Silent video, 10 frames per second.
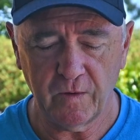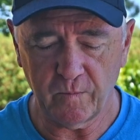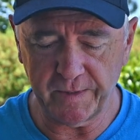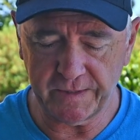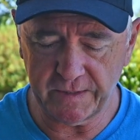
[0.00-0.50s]

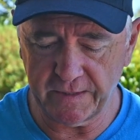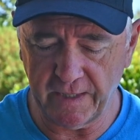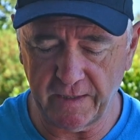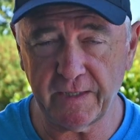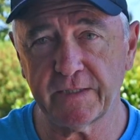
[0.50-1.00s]
we'll be testing
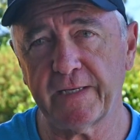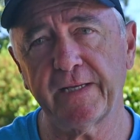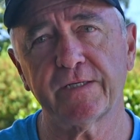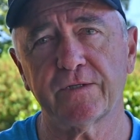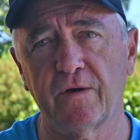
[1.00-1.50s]
out these
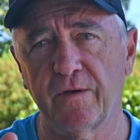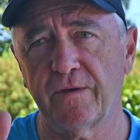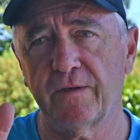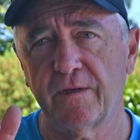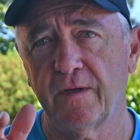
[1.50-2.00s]
lenses
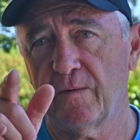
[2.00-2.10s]
on